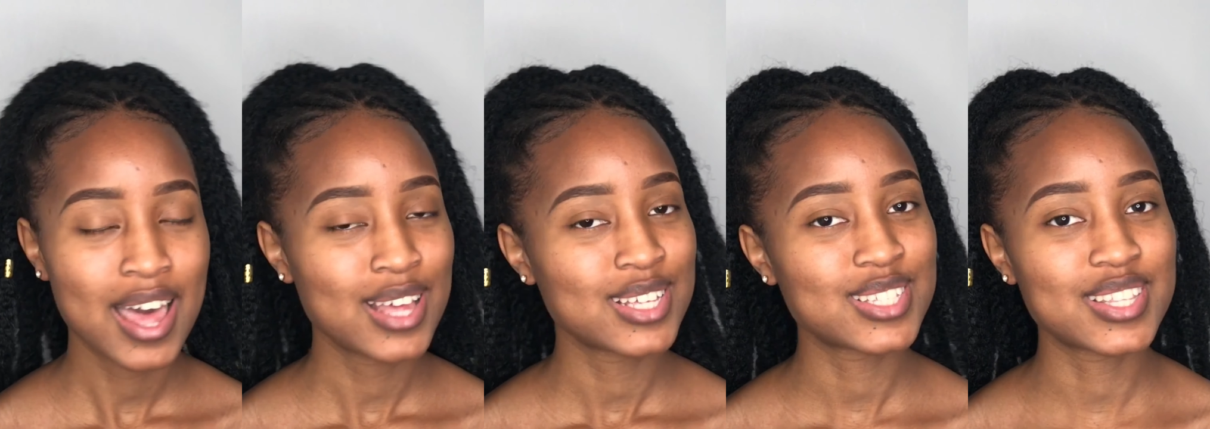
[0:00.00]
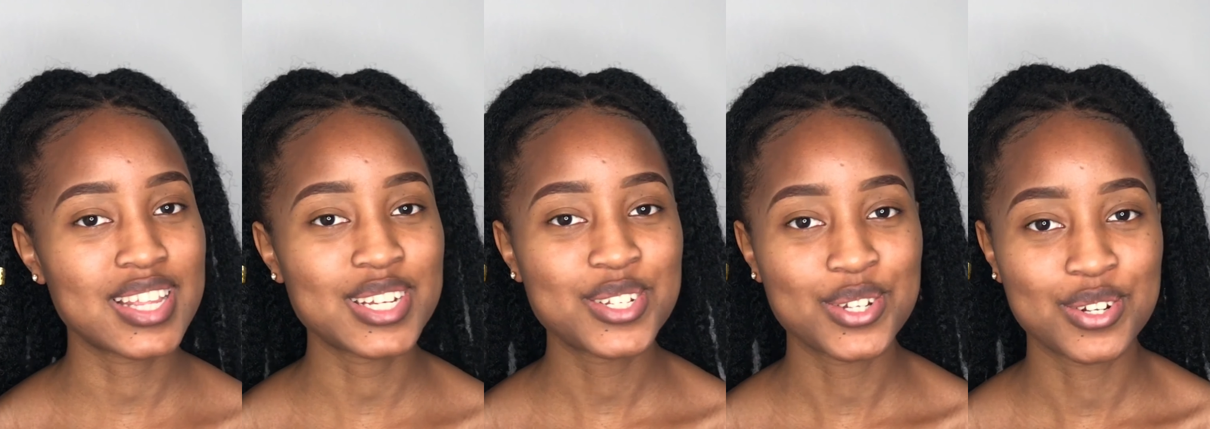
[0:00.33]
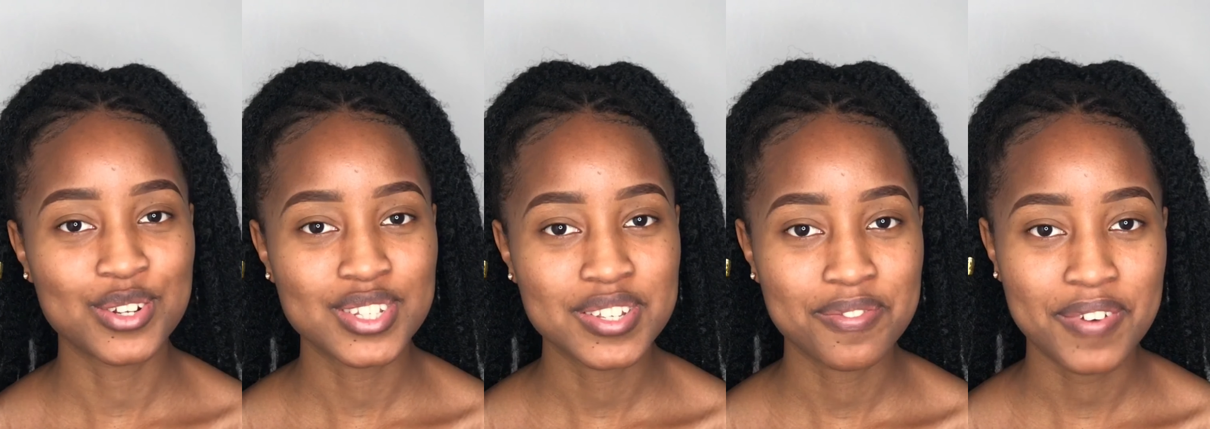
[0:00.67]
so that you're
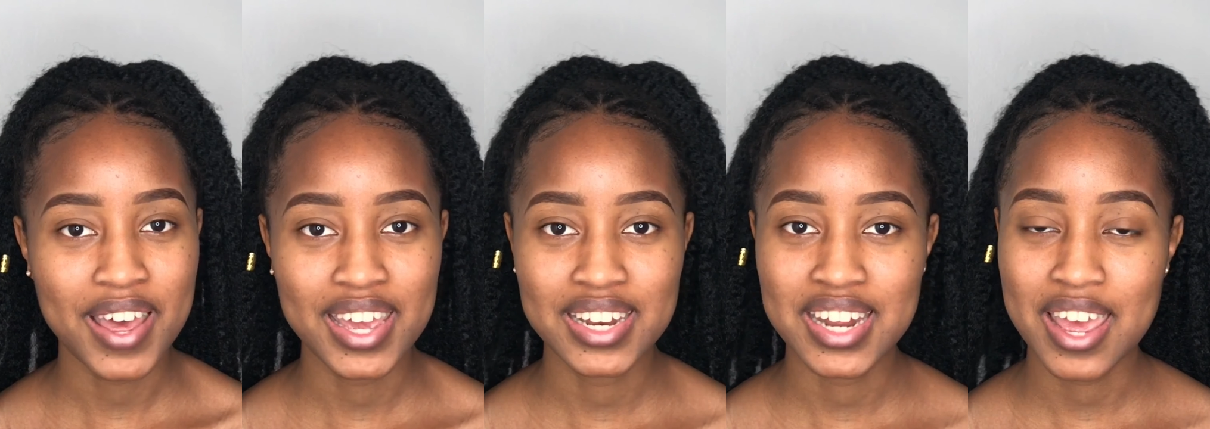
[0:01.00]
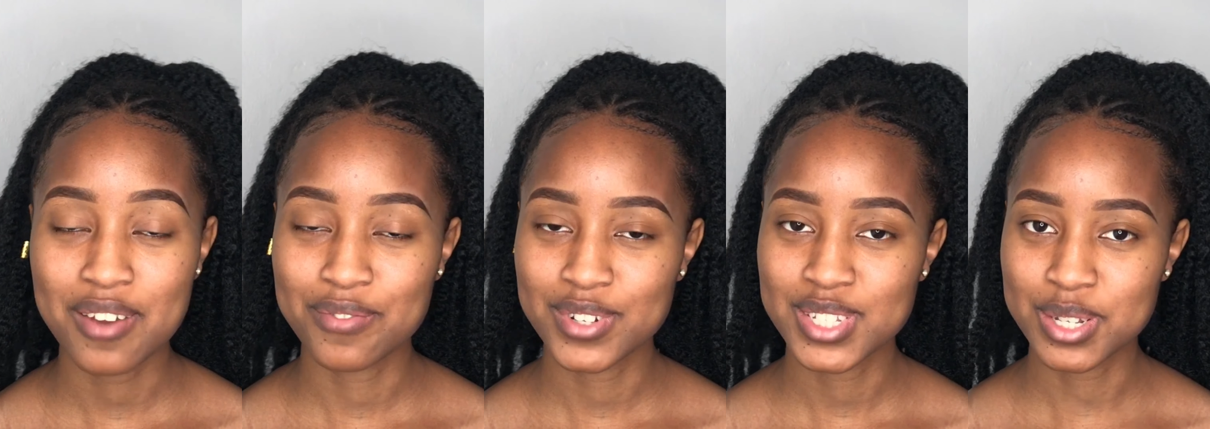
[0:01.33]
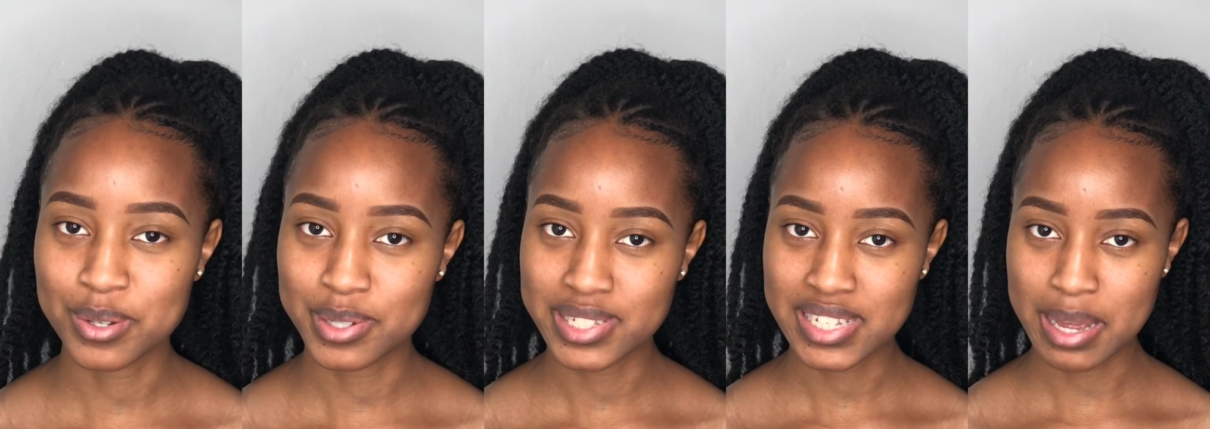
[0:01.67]
notified every
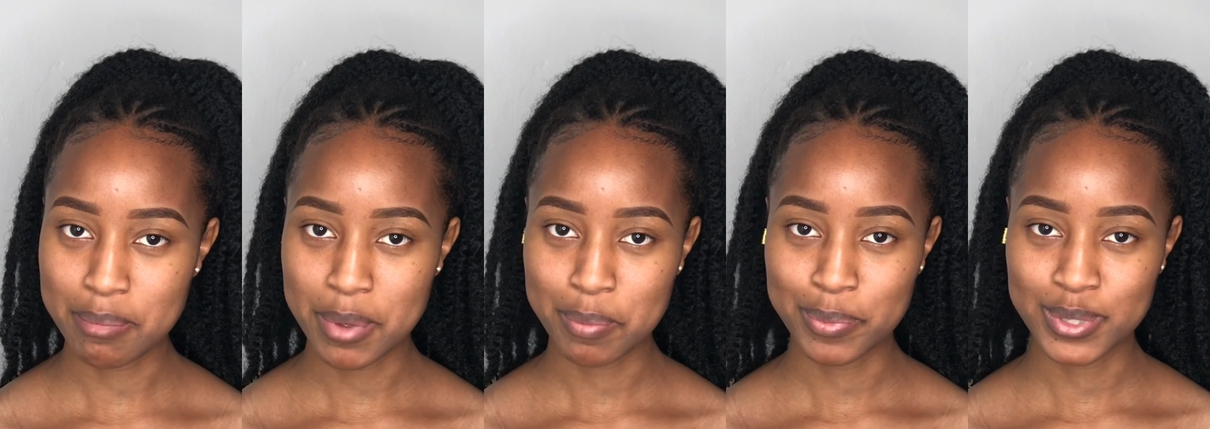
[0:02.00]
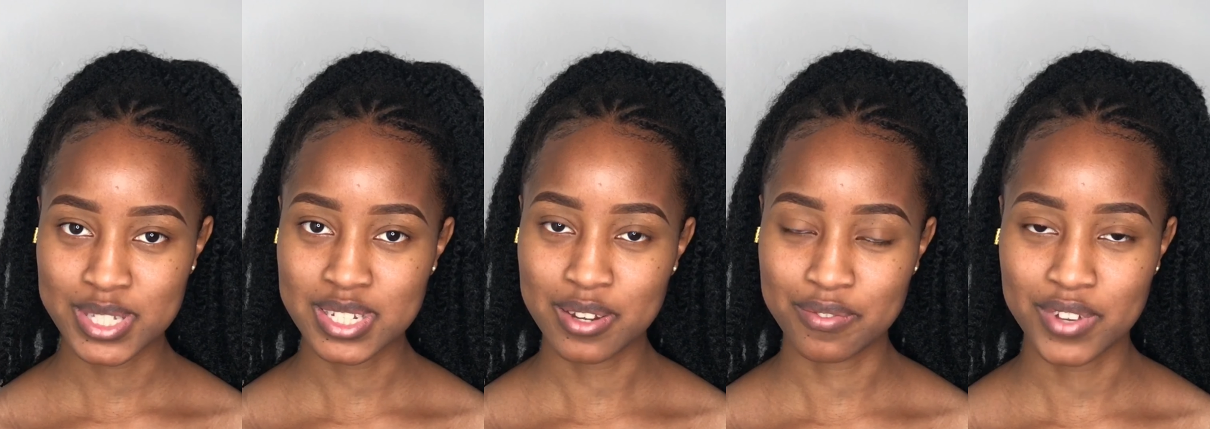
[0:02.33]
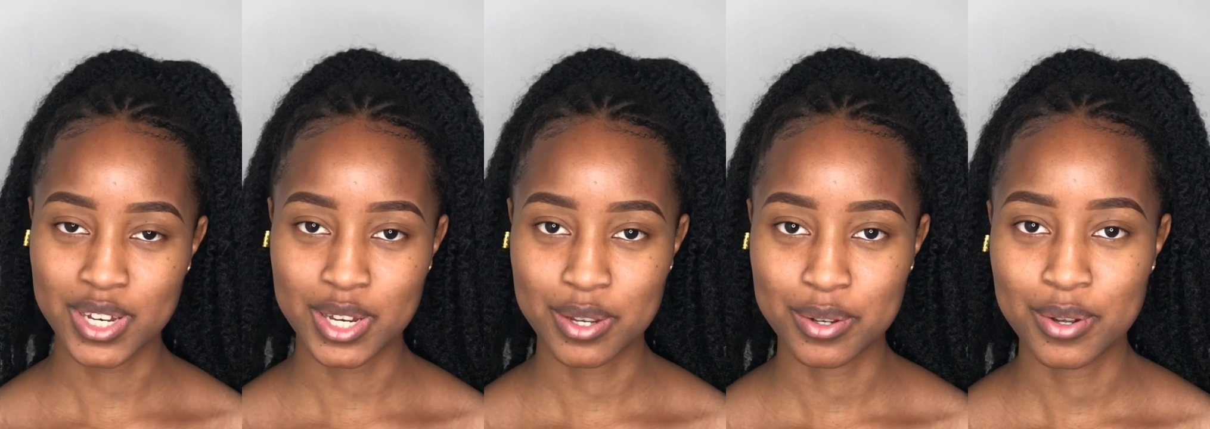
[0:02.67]
single time I post a
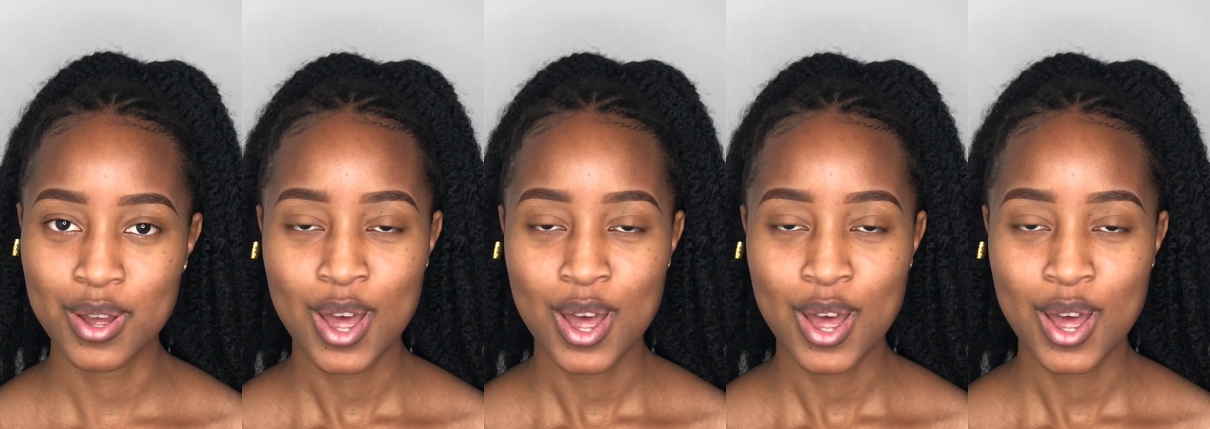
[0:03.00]
video.